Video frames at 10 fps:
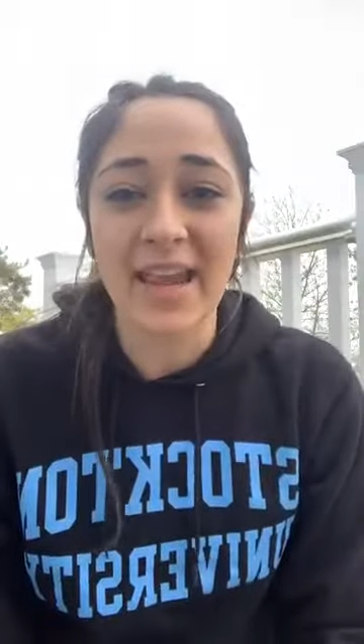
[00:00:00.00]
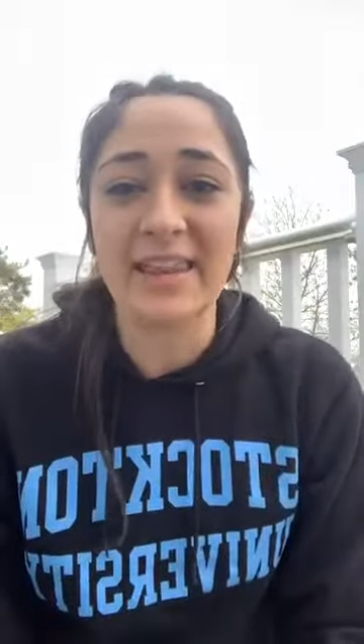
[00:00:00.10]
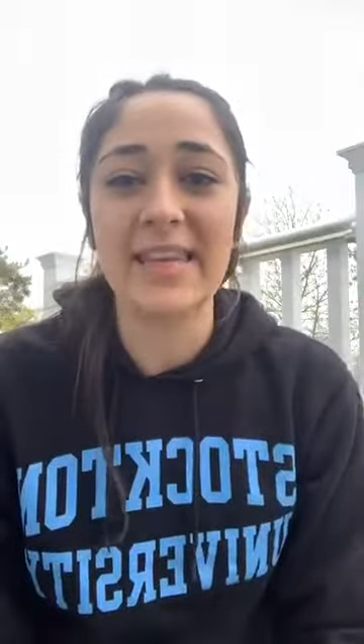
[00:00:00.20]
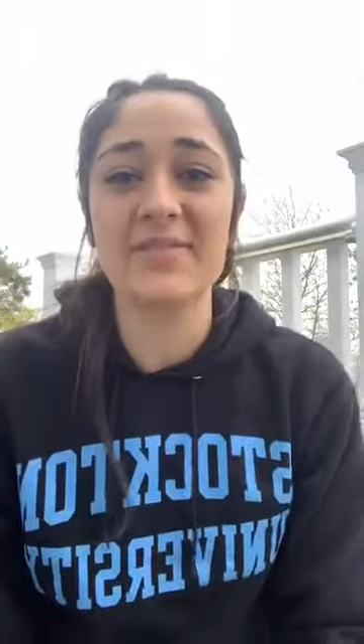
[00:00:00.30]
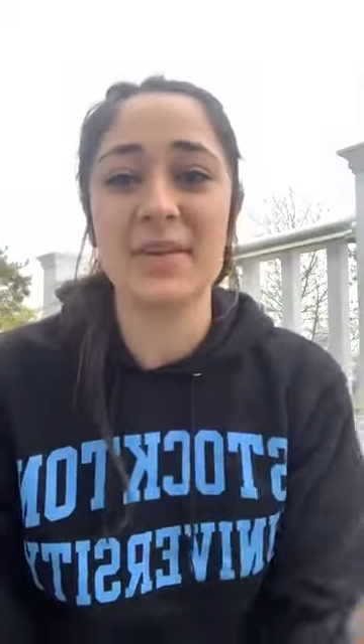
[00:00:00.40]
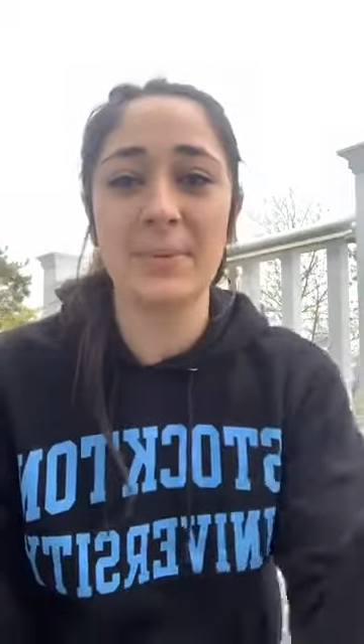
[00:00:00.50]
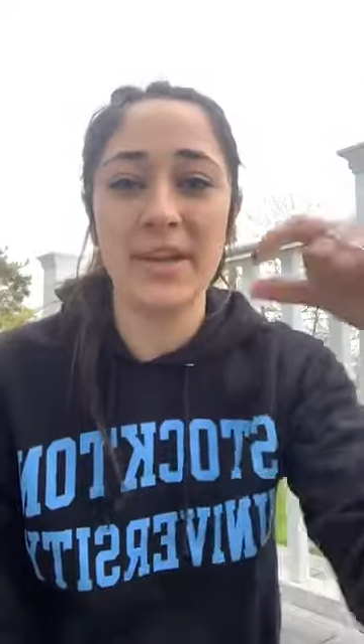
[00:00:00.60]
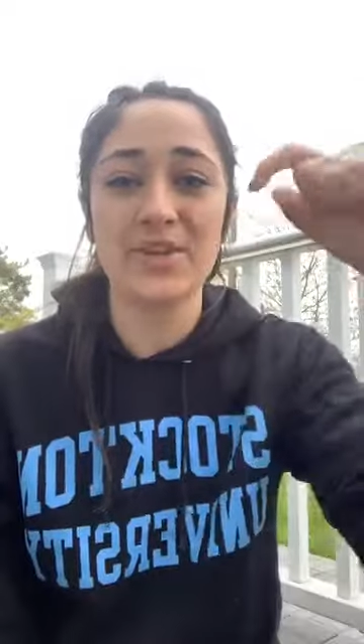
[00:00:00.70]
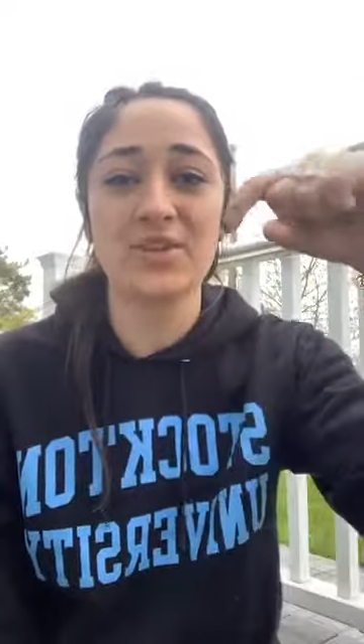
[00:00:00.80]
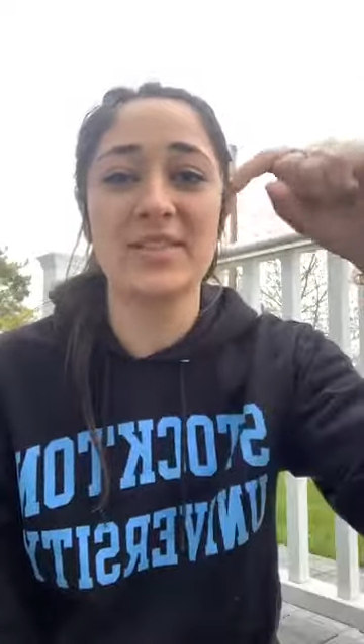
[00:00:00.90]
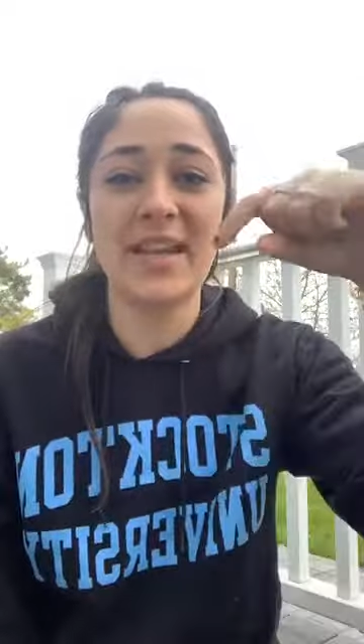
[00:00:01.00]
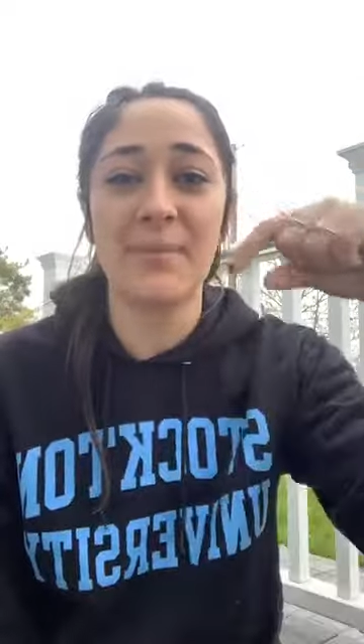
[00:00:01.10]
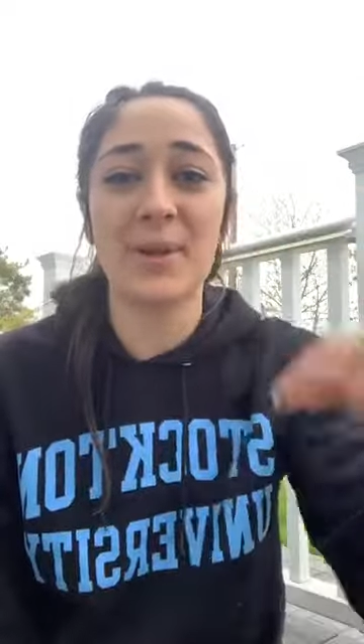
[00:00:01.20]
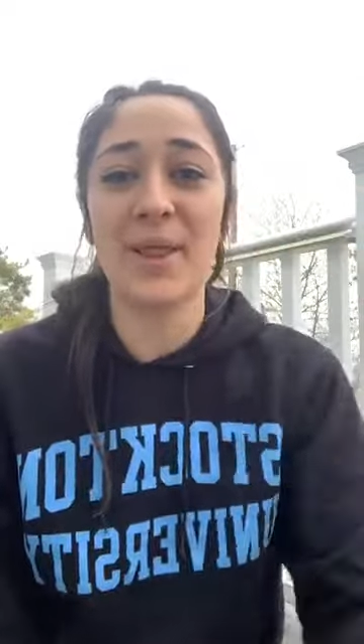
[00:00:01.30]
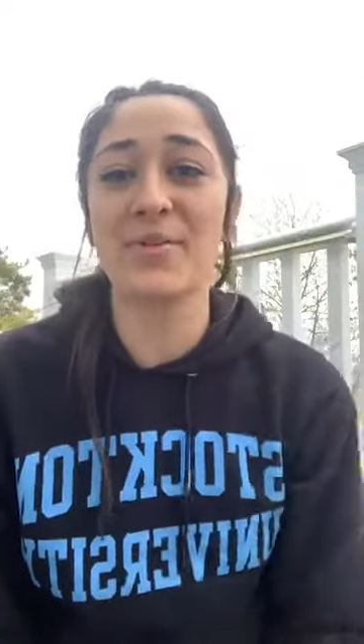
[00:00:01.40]
and leave some pictures
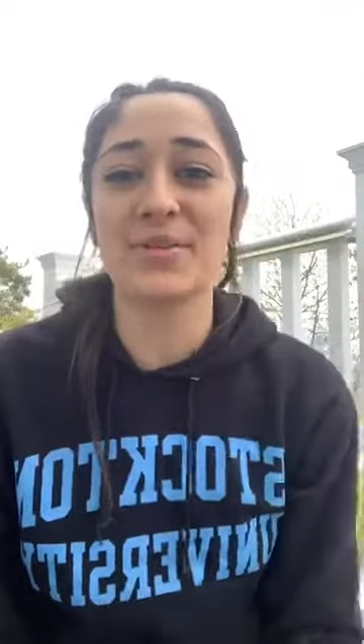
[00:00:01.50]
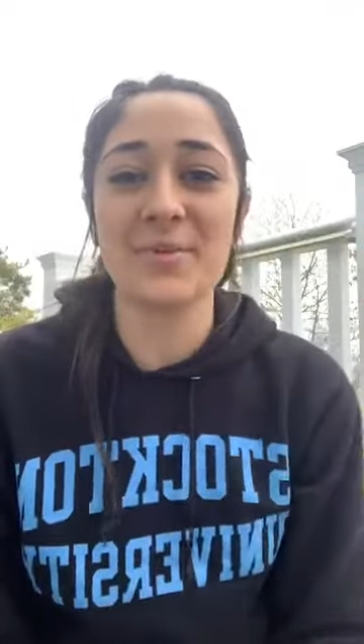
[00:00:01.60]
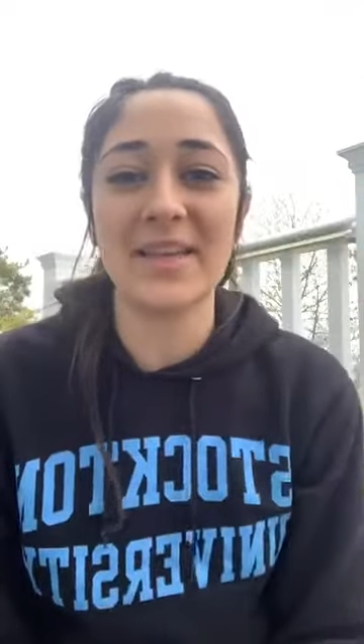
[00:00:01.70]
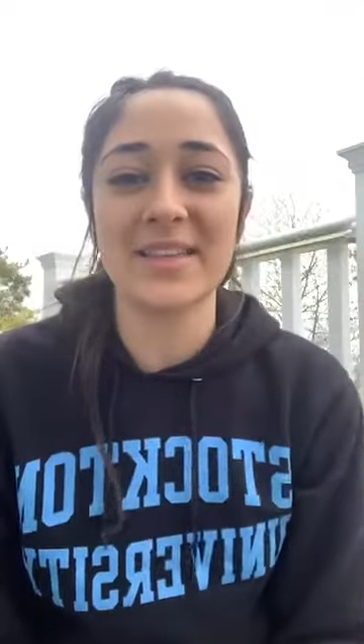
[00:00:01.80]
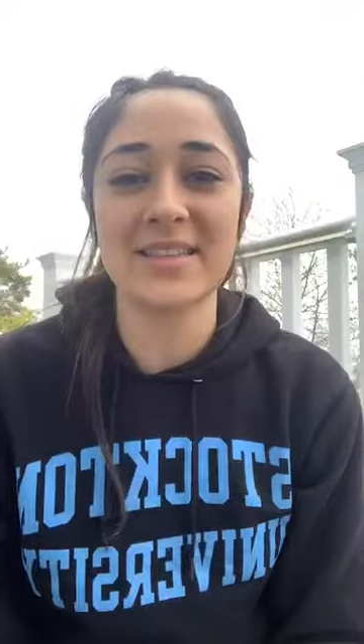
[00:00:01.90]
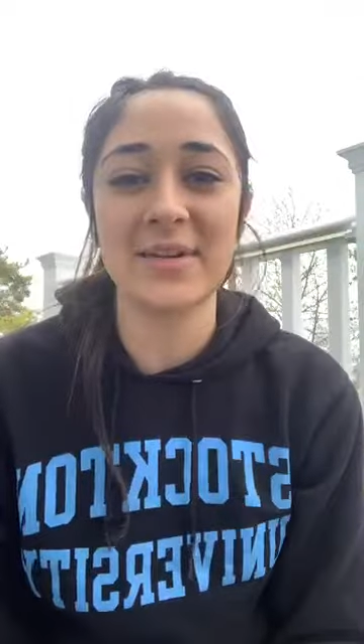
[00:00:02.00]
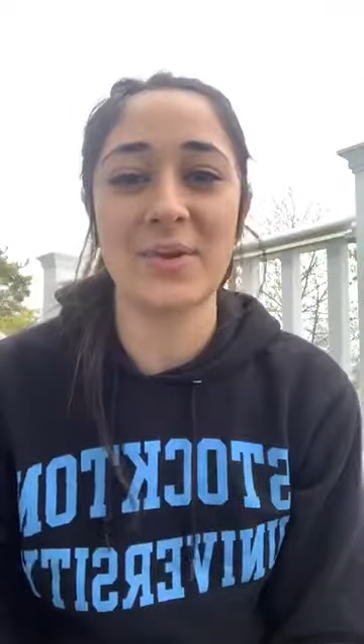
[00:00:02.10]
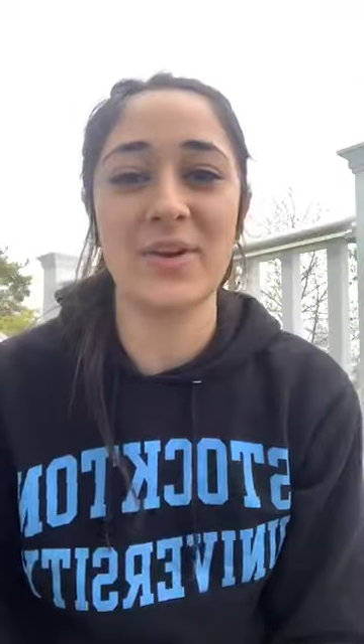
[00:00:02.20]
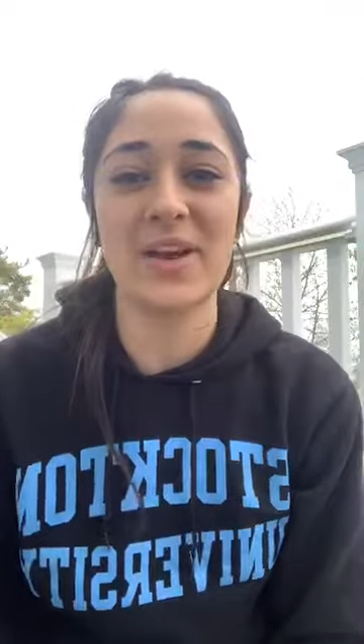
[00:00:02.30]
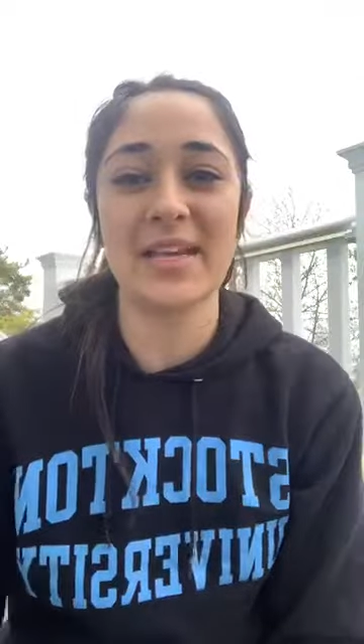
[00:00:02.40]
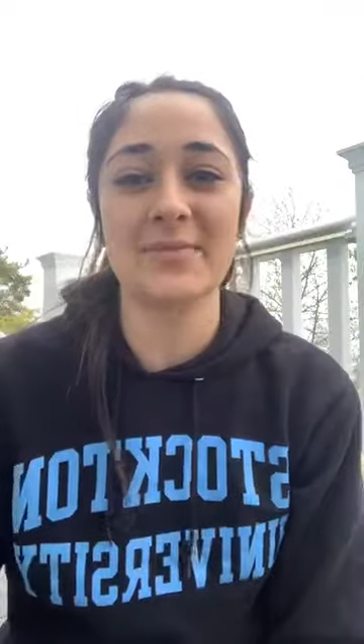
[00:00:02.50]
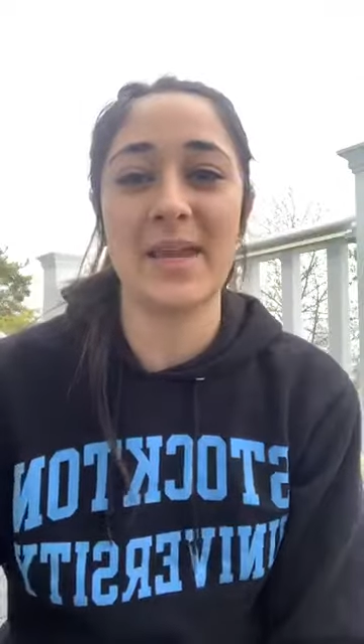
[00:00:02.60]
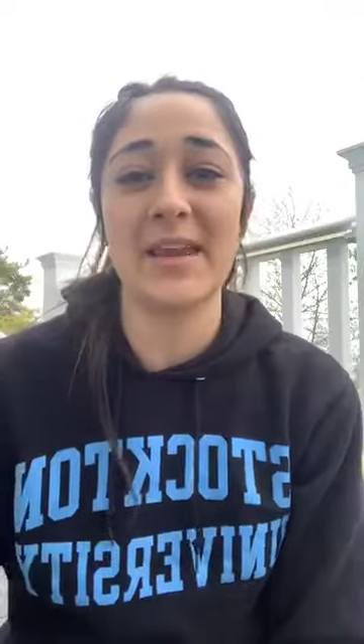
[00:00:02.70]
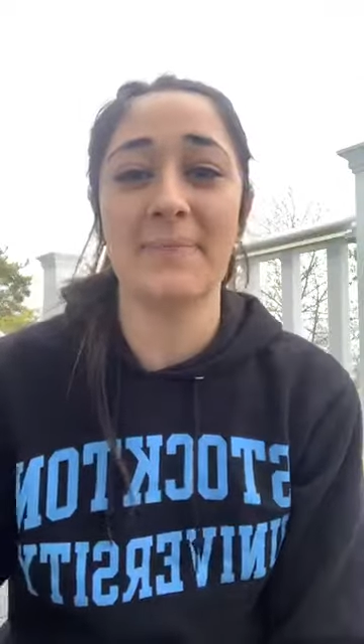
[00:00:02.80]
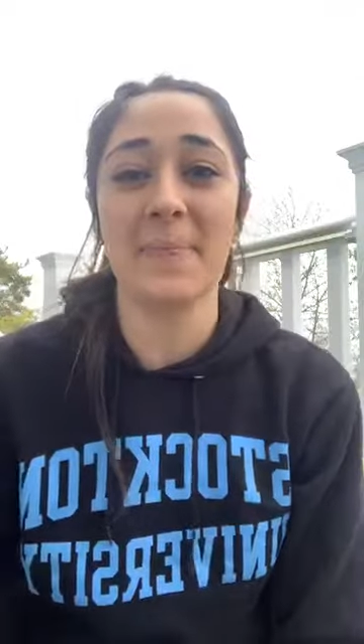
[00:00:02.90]
down below so we can see what you guys
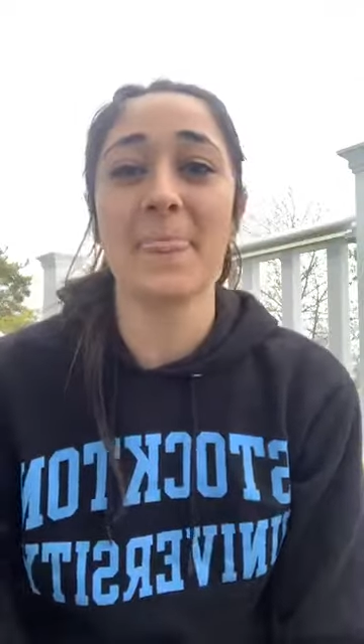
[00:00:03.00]
made.